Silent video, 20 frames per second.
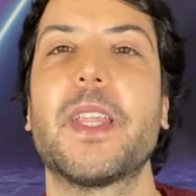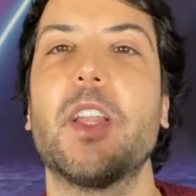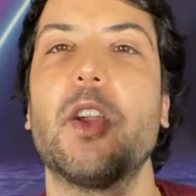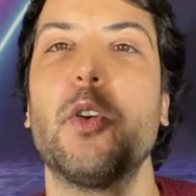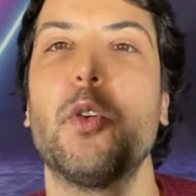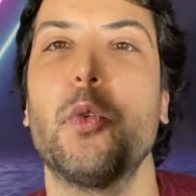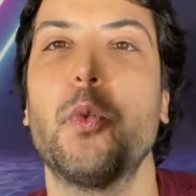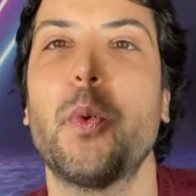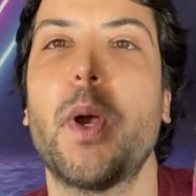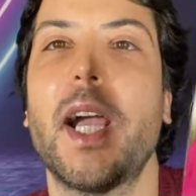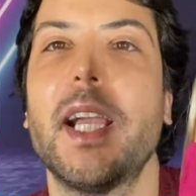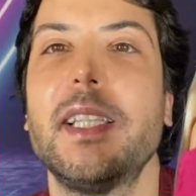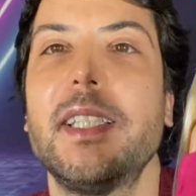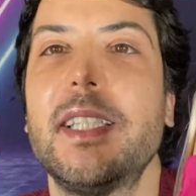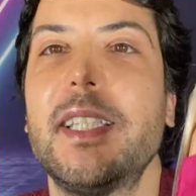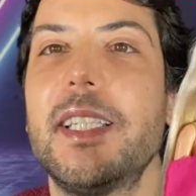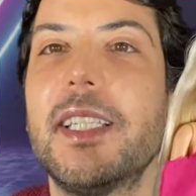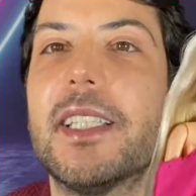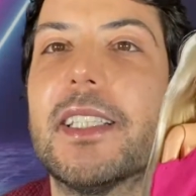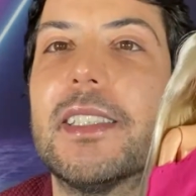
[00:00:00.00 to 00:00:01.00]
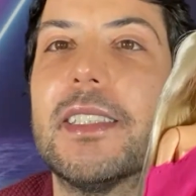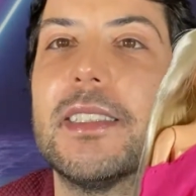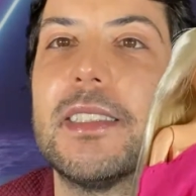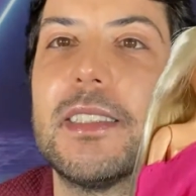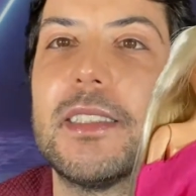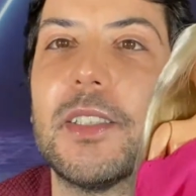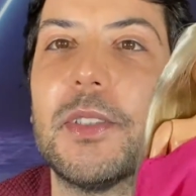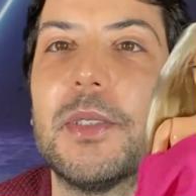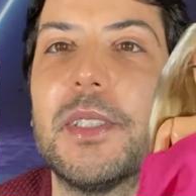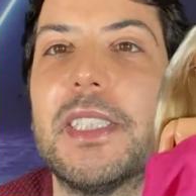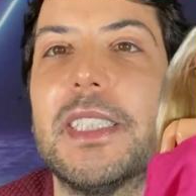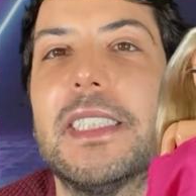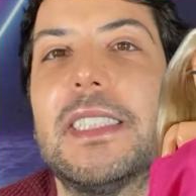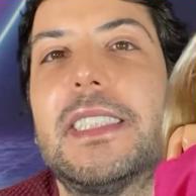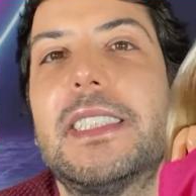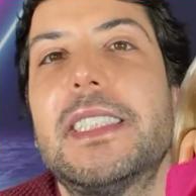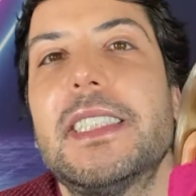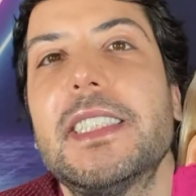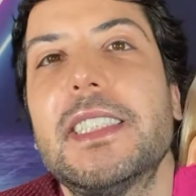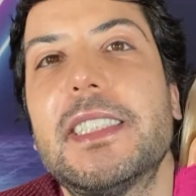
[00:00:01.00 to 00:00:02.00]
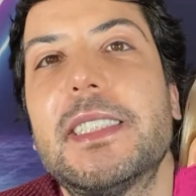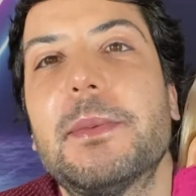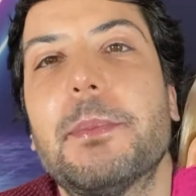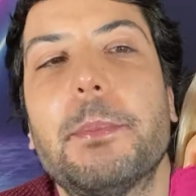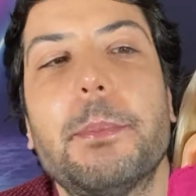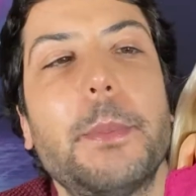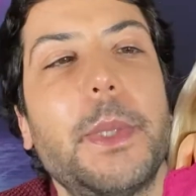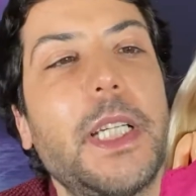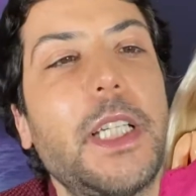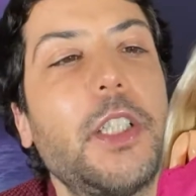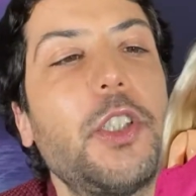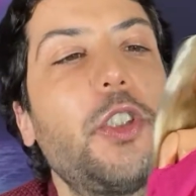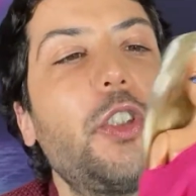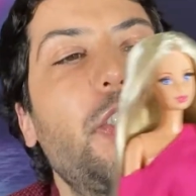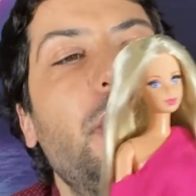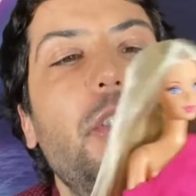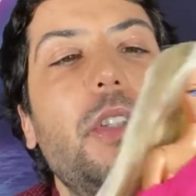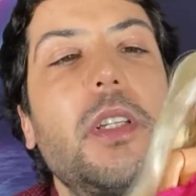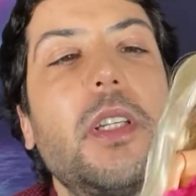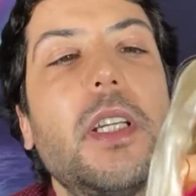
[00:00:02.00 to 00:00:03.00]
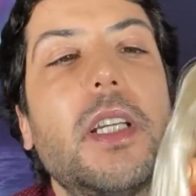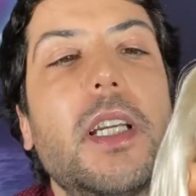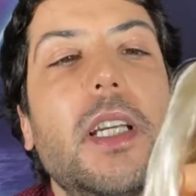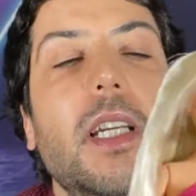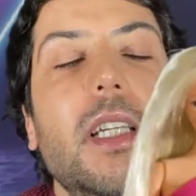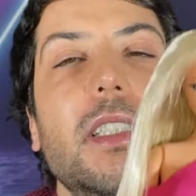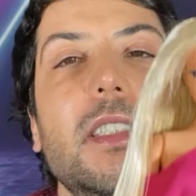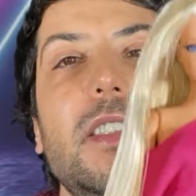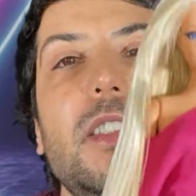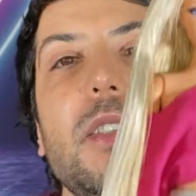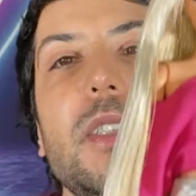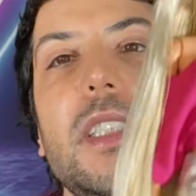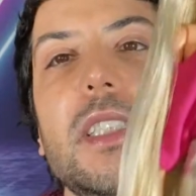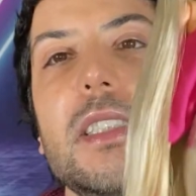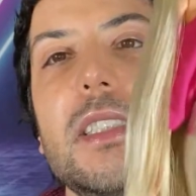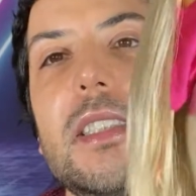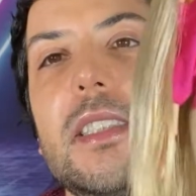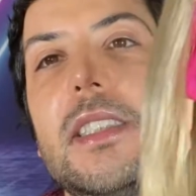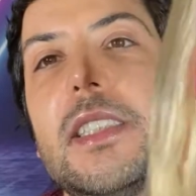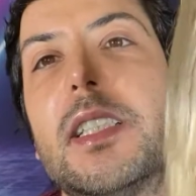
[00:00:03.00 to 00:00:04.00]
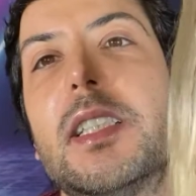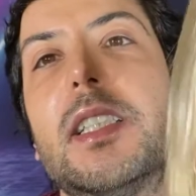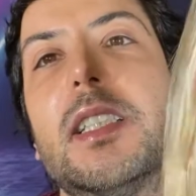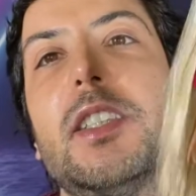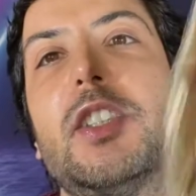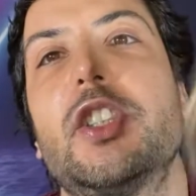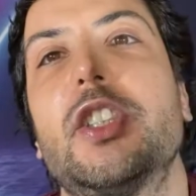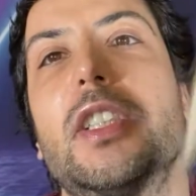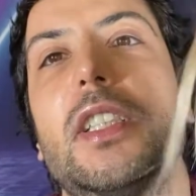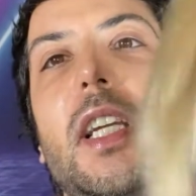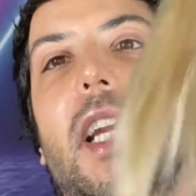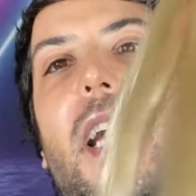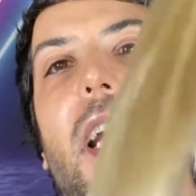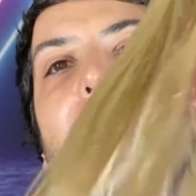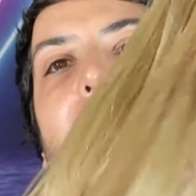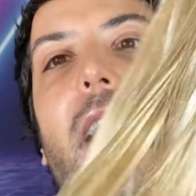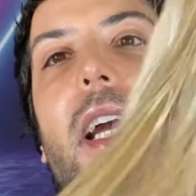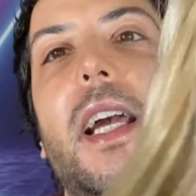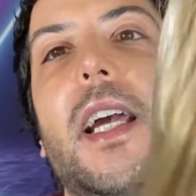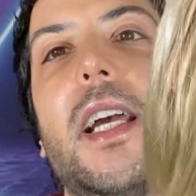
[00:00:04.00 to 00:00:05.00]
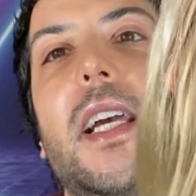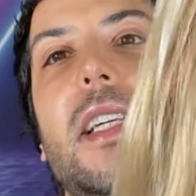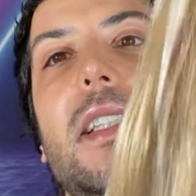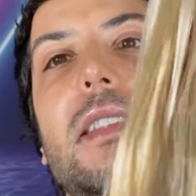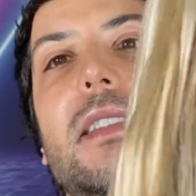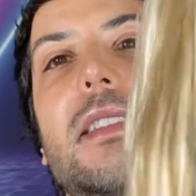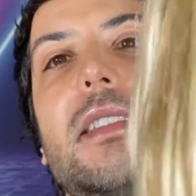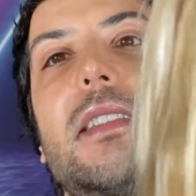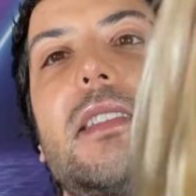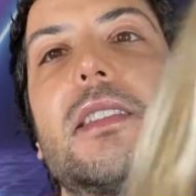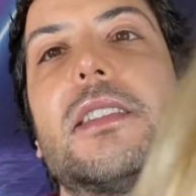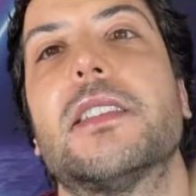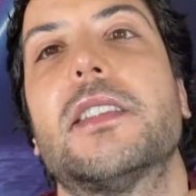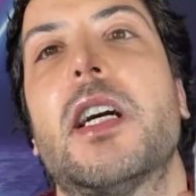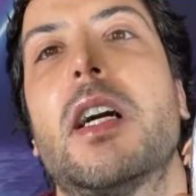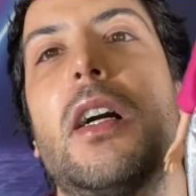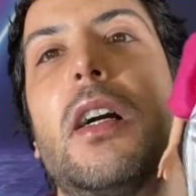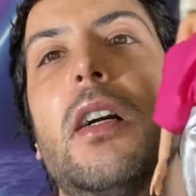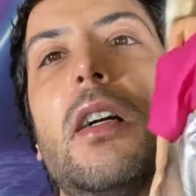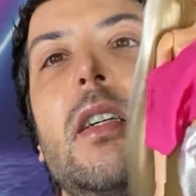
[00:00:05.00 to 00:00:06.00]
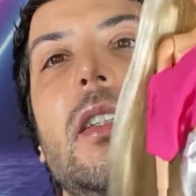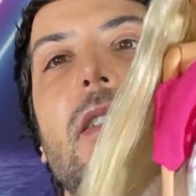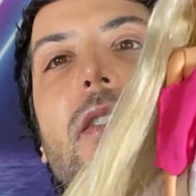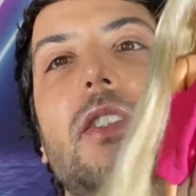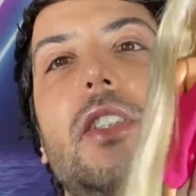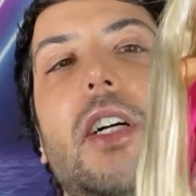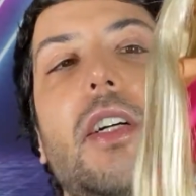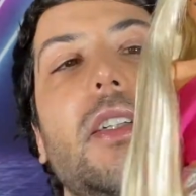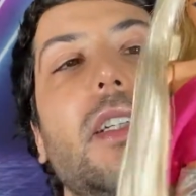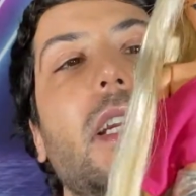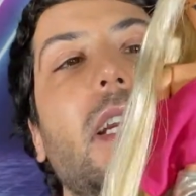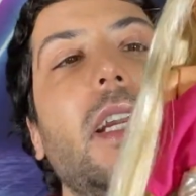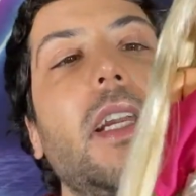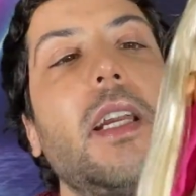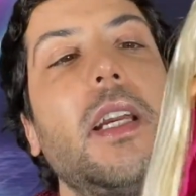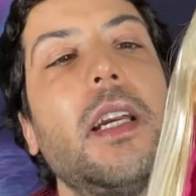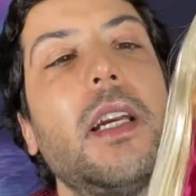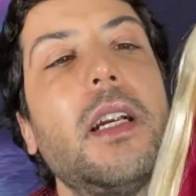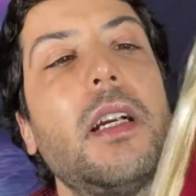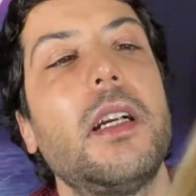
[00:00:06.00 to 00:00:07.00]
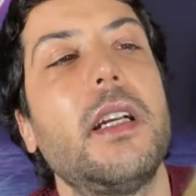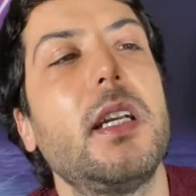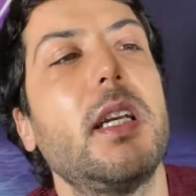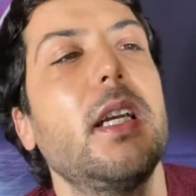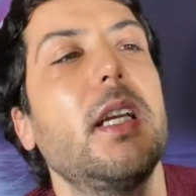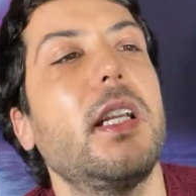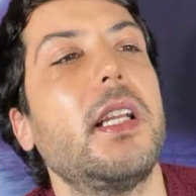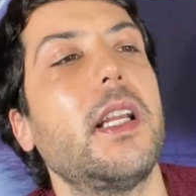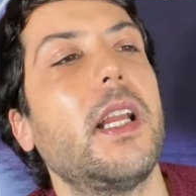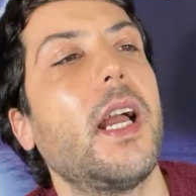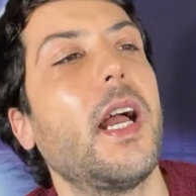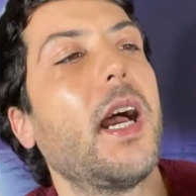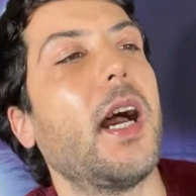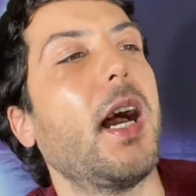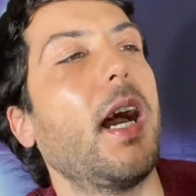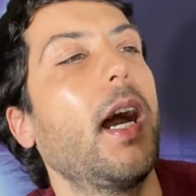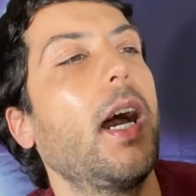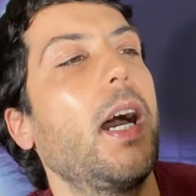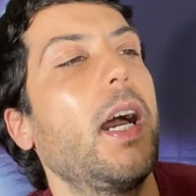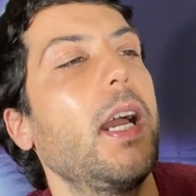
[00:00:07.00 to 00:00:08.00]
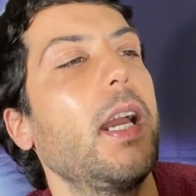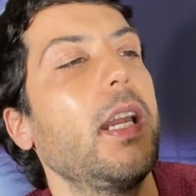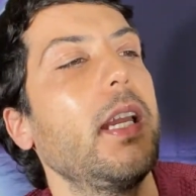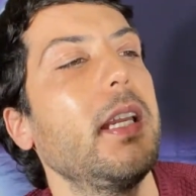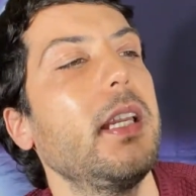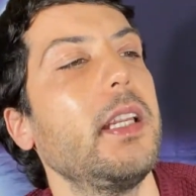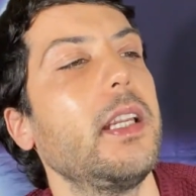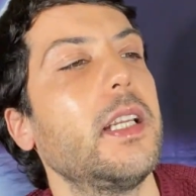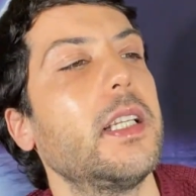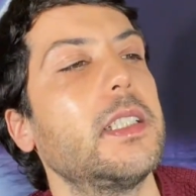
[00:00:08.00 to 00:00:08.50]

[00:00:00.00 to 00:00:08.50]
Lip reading: Right here, so this is Mitch. As you can see, she has long hair. I